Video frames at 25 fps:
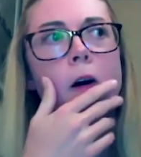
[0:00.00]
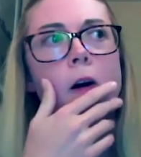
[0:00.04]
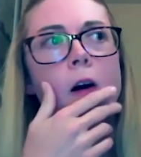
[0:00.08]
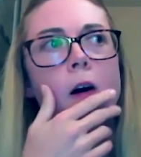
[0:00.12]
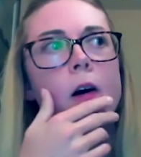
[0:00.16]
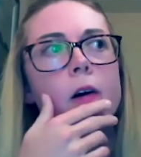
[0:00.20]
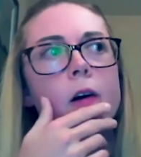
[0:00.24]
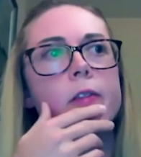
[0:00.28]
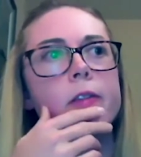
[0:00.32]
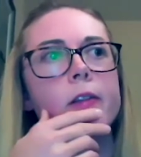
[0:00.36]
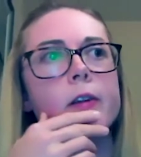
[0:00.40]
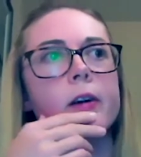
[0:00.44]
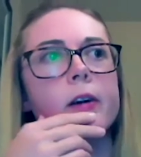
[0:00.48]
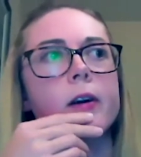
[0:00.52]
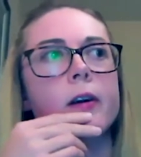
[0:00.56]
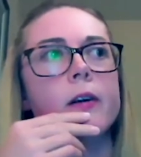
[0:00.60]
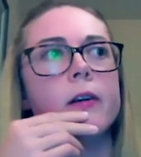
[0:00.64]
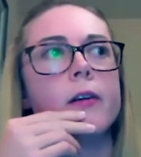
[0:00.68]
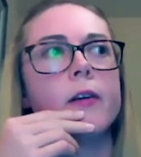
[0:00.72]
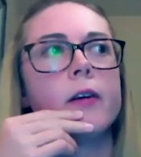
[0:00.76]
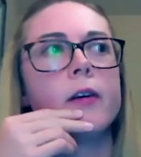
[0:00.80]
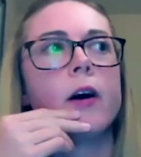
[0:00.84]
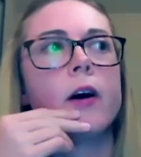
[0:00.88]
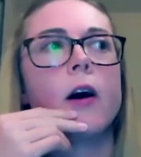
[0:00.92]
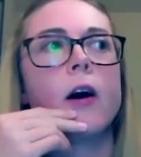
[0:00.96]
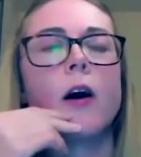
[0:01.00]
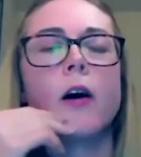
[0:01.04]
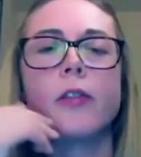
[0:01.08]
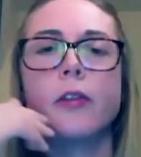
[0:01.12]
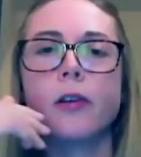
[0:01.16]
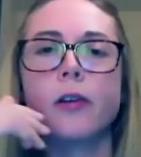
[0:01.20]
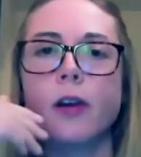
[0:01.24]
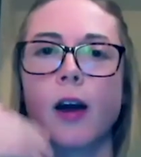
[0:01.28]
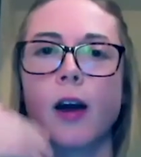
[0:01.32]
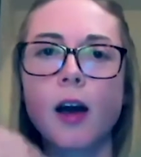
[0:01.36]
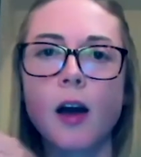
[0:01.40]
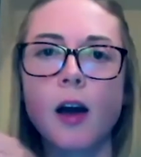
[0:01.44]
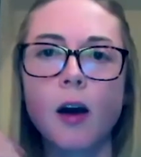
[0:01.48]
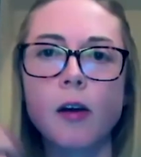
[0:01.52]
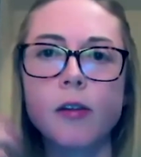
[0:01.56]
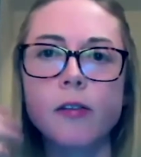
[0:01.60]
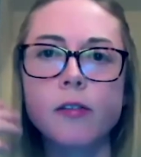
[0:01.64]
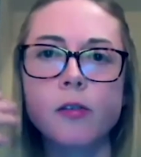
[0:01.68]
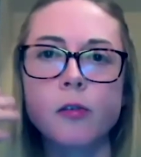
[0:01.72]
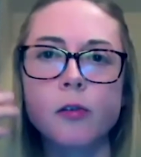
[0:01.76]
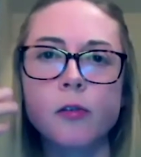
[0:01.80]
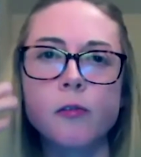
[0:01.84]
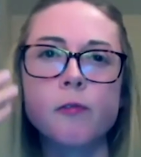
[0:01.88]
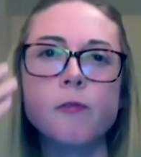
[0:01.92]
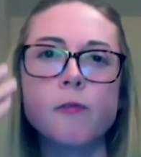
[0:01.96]
other
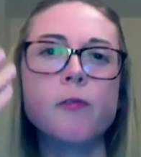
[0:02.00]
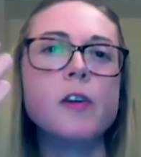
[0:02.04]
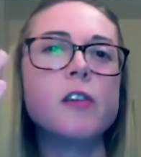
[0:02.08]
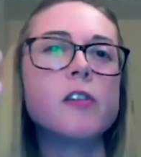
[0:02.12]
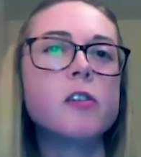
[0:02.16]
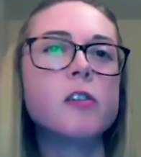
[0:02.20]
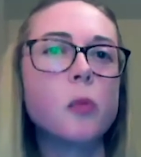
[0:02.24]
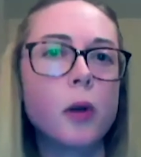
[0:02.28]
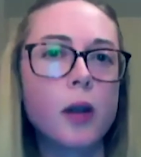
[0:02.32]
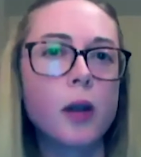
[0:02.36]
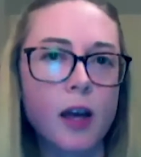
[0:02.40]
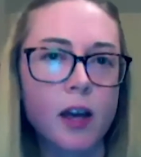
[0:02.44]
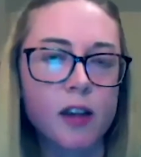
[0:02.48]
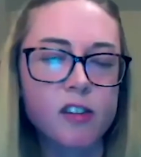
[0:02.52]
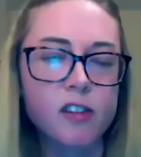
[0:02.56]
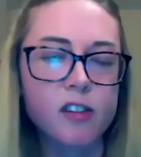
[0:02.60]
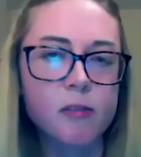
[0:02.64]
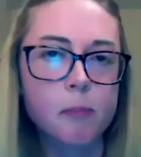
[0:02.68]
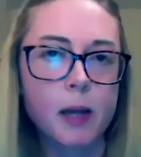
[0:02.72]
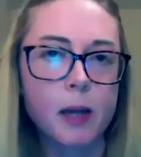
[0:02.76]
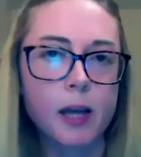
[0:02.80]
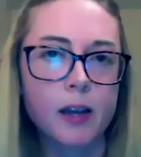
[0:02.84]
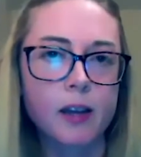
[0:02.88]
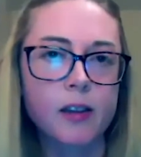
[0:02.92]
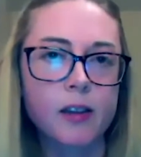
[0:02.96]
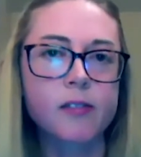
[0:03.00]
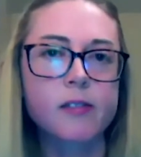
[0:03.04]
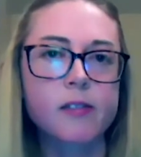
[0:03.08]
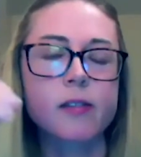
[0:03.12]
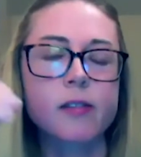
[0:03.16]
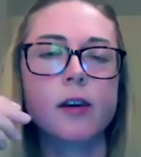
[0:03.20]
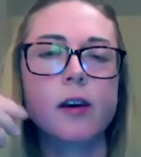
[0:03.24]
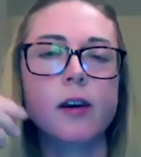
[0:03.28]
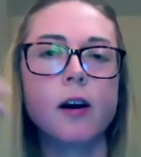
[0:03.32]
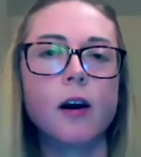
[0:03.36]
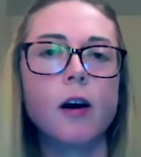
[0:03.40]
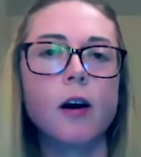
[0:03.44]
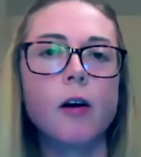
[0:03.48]
sort of visual aspects